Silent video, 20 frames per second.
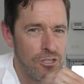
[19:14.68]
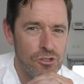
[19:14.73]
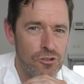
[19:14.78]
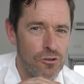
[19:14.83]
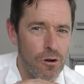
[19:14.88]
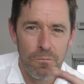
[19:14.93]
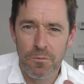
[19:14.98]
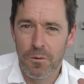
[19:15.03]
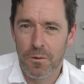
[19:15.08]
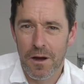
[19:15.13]

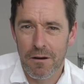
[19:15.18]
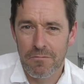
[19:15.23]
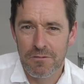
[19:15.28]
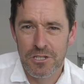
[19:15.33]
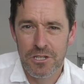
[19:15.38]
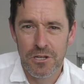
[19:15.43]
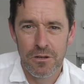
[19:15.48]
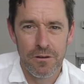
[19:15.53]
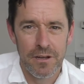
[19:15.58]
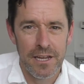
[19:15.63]
dropped what I was
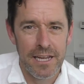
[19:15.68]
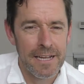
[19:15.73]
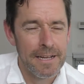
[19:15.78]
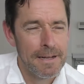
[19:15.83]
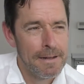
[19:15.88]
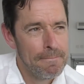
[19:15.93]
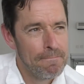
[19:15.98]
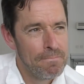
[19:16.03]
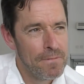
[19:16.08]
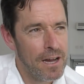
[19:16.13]
doing.
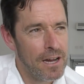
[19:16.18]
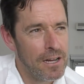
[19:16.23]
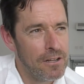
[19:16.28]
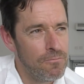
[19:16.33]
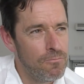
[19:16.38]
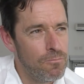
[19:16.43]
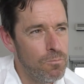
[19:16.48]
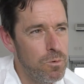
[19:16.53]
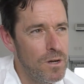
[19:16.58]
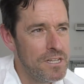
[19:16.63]
I
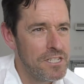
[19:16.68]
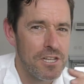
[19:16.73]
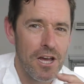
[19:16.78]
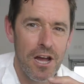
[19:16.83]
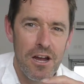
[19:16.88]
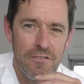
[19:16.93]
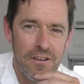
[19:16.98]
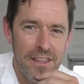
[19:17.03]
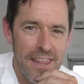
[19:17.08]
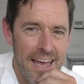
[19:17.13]
whizzed
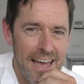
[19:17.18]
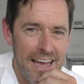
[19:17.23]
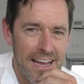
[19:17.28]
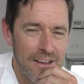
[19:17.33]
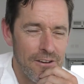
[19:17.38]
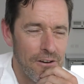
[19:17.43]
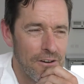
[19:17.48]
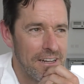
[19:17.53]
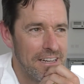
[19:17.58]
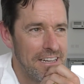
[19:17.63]
over there,
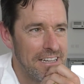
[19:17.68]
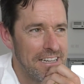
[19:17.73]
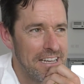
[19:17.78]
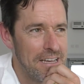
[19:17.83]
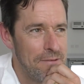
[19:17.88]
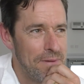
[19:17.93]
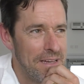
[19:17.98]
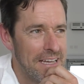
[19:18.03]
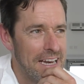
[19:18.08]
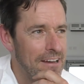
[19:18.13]
got in a
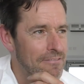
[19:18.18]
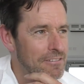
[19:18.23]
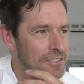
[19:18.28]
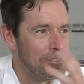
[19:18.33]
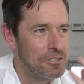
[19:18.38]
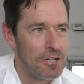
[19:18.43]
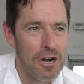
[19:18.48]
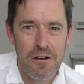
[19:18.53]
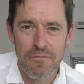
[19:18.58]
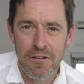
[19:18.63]
DB11,
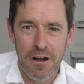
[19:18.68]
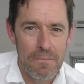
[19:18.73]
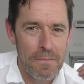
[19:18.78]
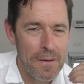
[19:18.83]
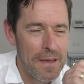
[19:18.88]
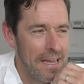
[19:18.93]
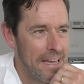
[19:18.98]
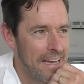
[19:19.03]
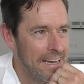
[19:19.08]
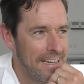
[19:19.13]
drove up
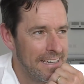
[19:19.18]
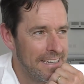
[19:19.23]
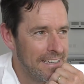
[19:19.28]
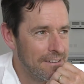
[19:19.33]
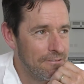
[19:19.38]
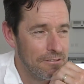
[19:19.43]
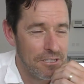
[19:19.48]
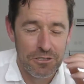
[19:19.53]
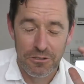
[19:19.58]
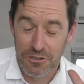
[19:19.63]
here,
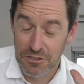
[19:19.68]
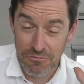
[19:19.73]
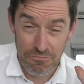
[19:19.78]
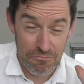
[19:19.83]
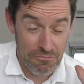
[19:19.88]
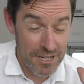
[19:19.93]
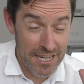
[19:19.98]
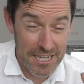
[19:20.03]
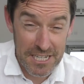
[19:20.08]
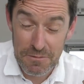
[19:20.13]
which was
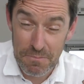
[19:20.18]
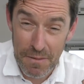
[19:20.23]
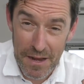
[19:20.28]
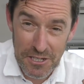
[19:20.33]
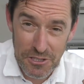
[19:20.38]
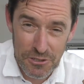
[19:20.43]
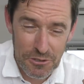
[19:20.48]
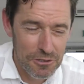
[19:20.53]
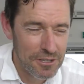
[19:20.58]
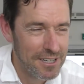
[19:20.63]
really
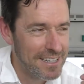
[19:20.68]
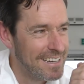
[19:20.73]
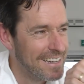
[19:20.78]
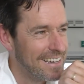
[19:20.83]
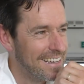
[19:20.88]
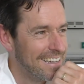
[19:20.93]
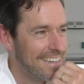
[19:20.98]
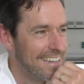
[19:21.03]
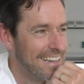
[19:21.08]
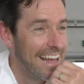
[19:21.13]
special,
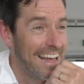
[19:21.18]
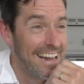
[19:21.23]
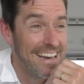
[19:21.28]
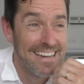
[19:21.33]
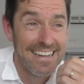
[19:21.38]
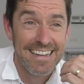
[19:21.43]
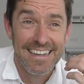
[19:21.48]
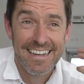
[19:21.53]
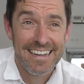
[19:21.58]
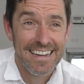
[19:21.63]
and then
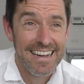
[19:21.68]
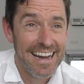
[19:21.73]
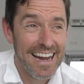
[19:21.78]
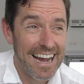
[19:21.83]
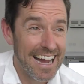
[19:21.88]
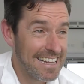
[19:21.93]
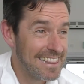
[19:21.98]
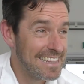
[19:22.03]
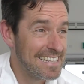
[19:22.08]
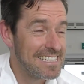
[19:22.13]

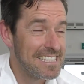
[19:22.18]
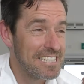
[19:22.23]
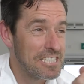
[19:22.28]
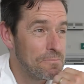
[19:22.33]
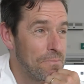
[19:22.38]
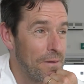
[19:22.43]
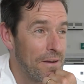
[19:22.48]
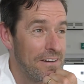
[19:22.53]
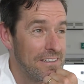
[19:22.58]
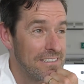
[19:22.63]
had this
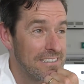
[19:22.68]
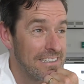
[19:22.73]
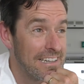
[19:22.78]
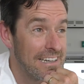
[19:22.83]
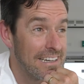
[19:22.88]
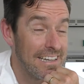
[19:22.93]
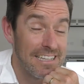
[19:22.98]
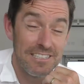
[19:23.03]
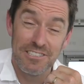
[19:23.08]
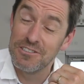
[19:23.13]
experience, and
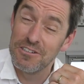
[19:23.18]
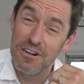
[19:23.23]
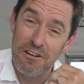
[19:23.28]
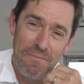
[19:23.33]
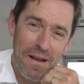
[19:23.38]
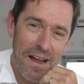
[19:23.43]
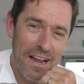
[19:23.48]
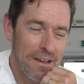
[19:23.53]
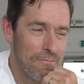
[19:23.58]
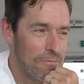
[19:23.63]
I get to drive
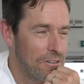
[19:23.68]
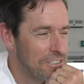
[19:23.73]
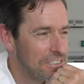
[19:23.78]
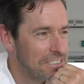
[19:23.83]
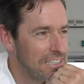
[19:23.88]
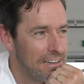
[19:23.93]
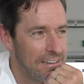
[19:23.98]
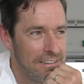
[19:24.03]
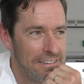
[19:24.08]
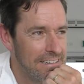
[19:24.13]
back in one.
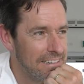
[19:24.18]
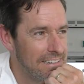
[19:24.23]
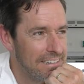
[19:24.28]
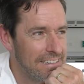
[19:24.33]
So